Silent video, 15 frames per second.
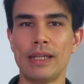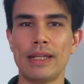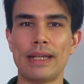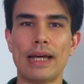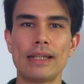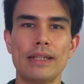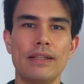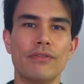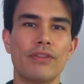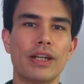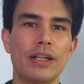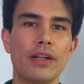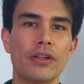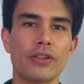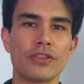Nat
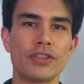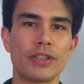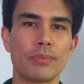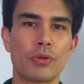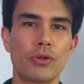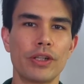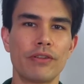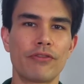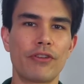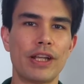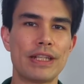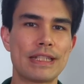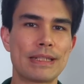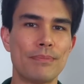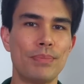invited her Singaporean
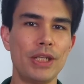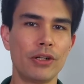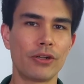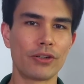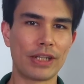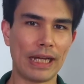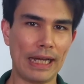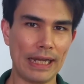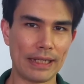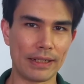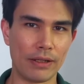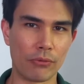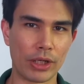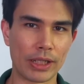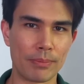friend to be her guide
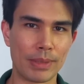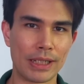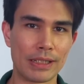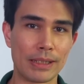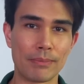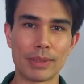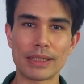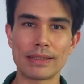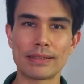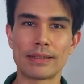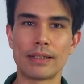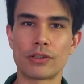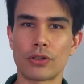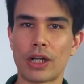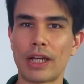in recommending
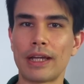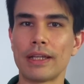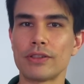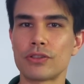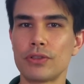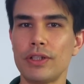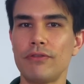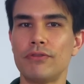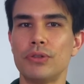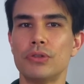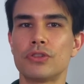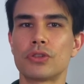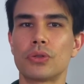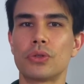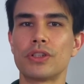must-try street food
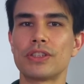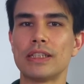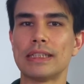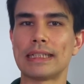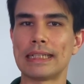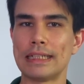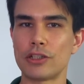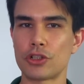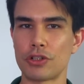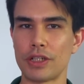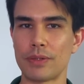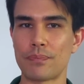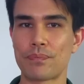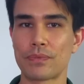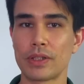stores in the
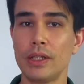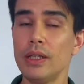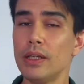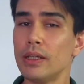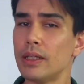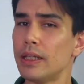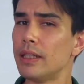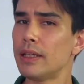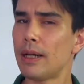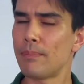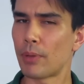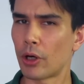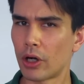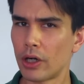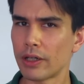country. In a
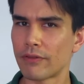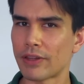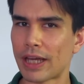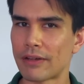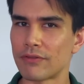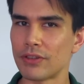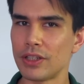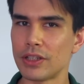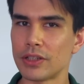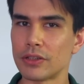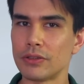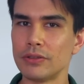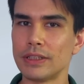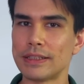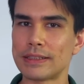part of that
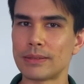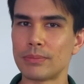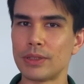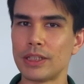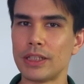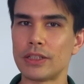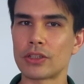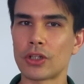video, Nisamani